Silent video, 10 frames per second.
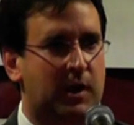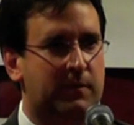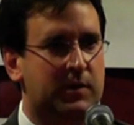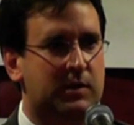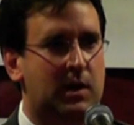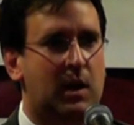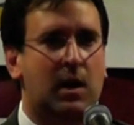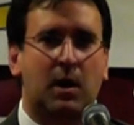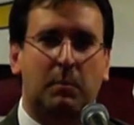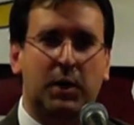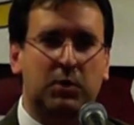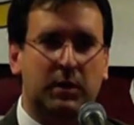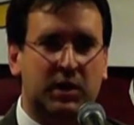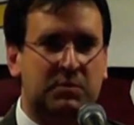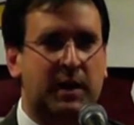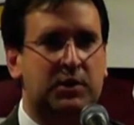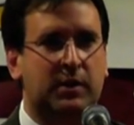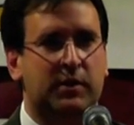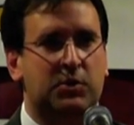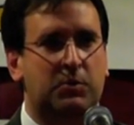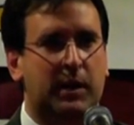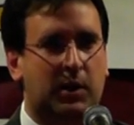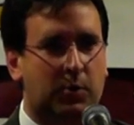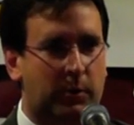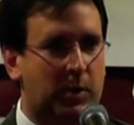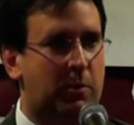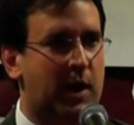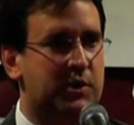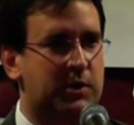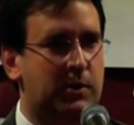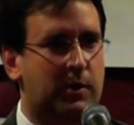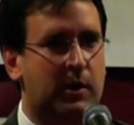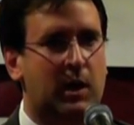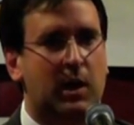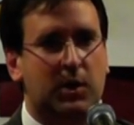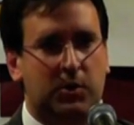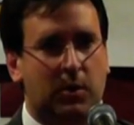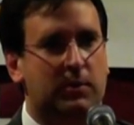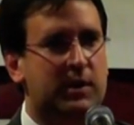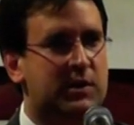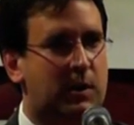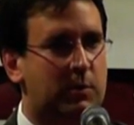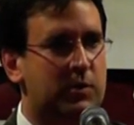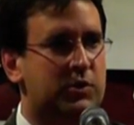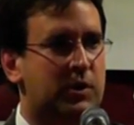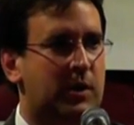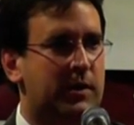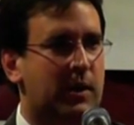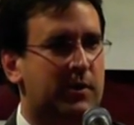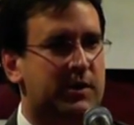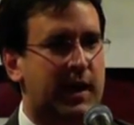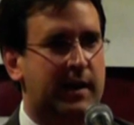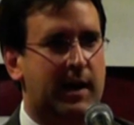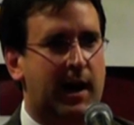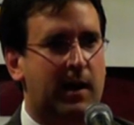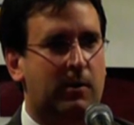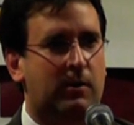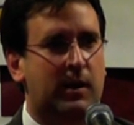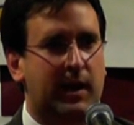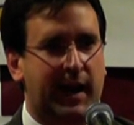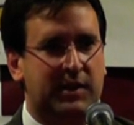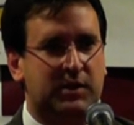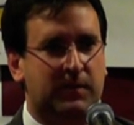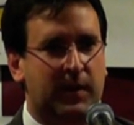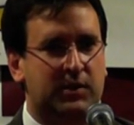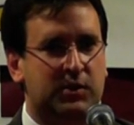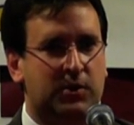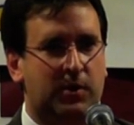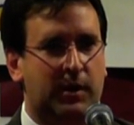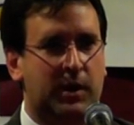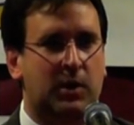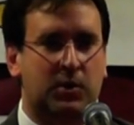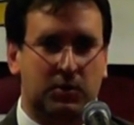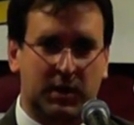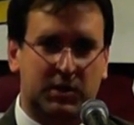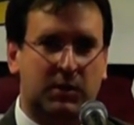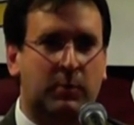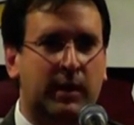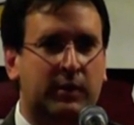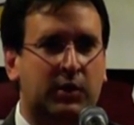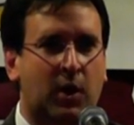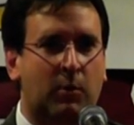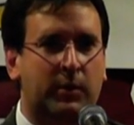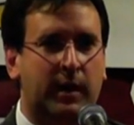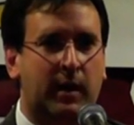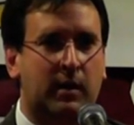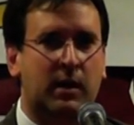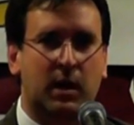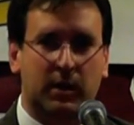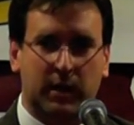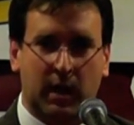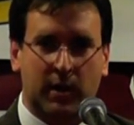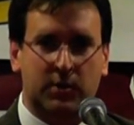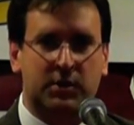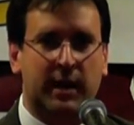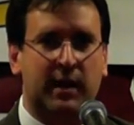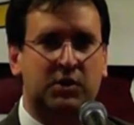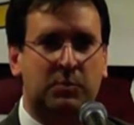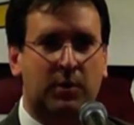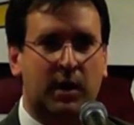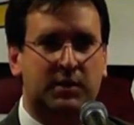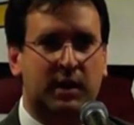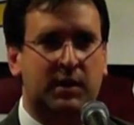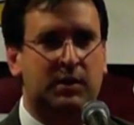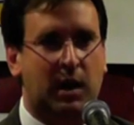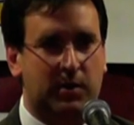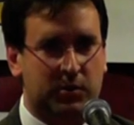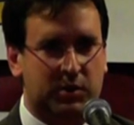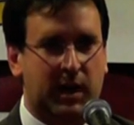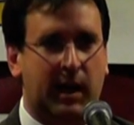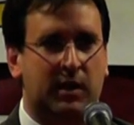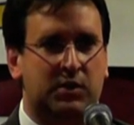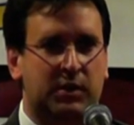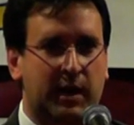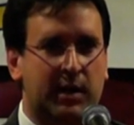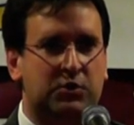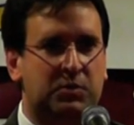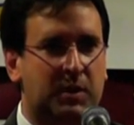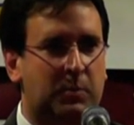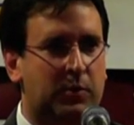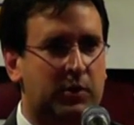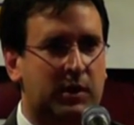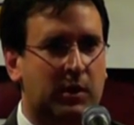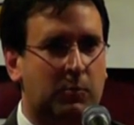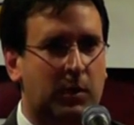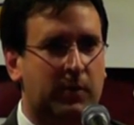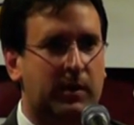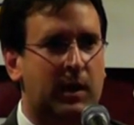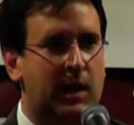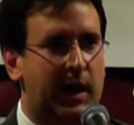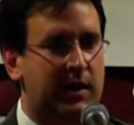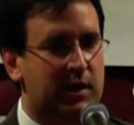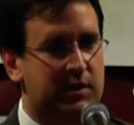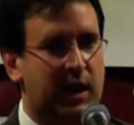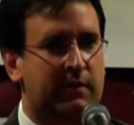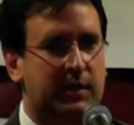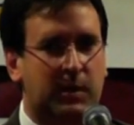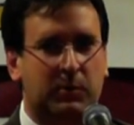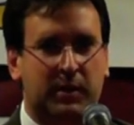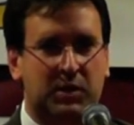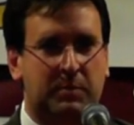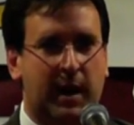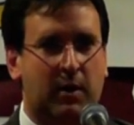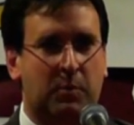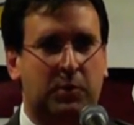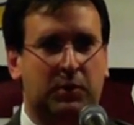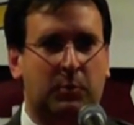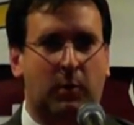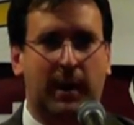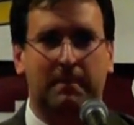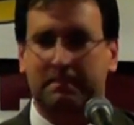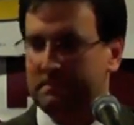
office. But you need a specialist. You need a career prosecutor. You don't need someone who stood on the other side of the aisle as a defense attorney. You need someone to go in there that understands the process, understands the dangerous people you're dealing with, and does everything within his power to put them away.